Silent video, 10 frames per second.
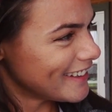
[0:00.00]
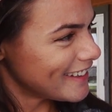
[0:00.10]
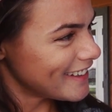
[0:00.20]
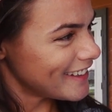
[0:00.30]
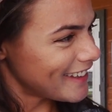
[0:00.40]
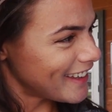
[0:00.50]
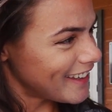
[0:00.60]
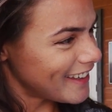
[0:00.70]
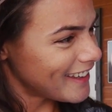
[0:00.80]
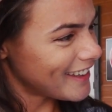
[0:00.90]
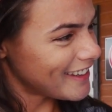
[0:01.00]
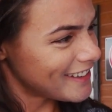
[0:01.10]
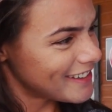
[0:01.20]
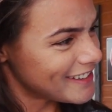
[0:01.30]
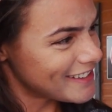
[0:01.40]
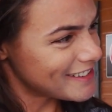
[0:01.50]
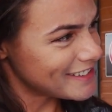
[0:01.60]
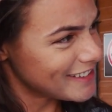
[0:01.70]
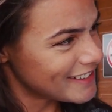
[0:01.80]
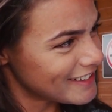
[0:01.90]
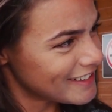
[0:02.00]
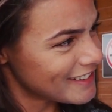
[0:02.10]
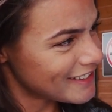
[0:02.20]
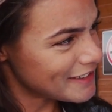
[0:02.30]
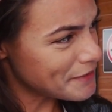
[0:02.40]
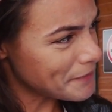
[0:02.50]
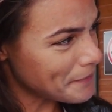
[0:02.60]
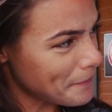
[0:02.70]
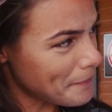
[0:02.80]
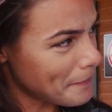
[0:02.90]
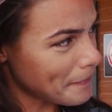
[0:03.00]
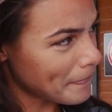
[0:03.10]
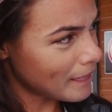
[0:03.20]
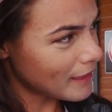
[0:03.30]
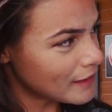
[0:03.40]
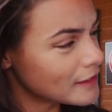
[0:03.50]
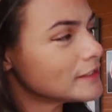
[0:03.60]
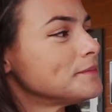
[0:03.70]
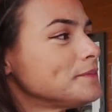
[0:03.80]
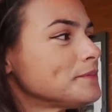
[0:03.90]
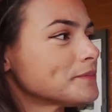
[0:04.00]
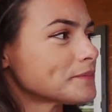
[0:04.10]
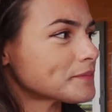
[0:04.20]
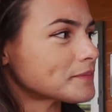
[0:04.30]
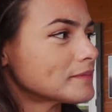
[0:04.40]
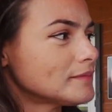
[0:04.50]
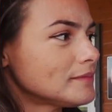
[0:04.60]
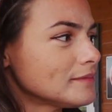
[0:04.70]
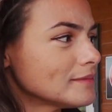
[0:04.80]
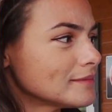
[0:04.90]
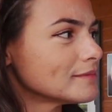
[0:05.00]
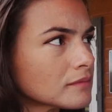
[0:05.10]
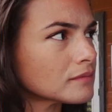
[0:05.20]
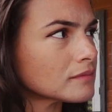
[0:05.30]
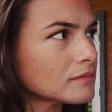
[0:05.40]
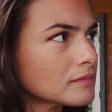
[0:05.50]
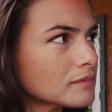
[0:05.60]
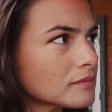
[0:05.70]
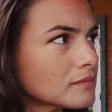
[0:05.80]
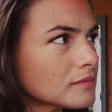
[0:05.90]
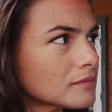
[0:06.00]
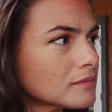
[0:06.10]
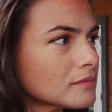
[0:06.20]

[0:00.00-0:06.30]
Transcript: No words are spoken by the person on screen.